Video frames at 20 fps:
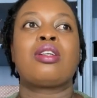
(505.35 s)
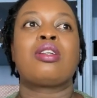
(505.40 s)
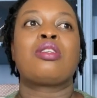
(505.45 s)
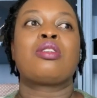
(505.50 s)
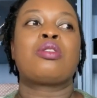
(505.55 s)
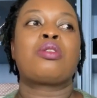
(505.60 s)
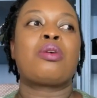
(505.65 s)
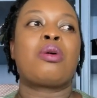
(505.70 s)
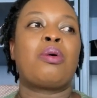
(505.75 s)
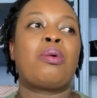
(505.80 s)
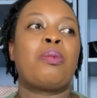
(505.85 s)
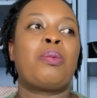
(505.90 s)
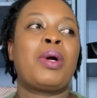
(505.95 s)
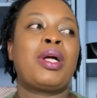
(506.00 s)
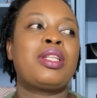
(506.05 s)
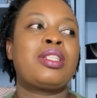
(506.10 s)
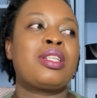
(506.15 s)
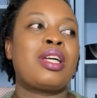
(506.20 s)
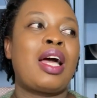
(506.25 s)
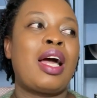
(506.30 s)
So
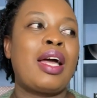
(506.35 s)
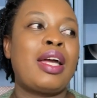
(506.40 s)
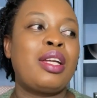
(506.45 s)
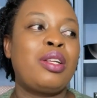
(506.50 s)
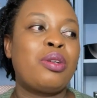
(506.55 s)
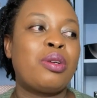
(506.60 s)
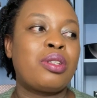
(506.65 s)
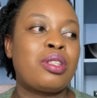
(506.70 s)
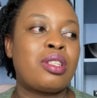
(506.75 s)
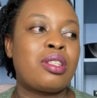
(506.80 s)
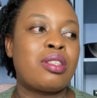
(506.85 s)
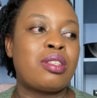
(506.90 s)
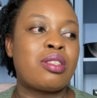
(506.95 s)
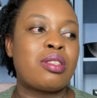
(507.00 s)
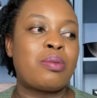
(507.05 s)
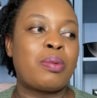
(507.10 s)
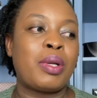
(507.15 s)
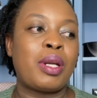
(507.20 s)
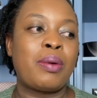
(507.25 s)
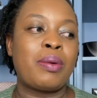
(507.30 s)
what I
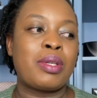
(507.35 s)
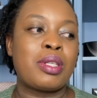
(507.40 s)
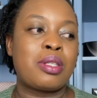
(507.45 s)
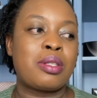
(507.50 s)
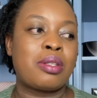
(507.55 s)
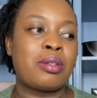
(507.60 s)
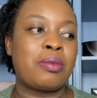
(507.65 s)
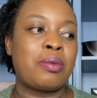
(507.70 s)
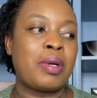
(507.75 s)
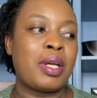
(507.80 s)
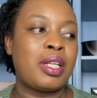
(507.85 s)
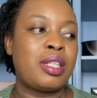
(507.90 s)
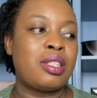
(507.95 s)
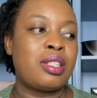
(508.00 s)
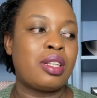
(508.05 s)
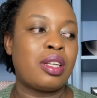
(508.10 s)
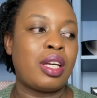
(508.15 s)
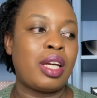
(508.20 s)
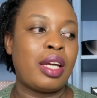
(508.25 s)
noticed when I was grading,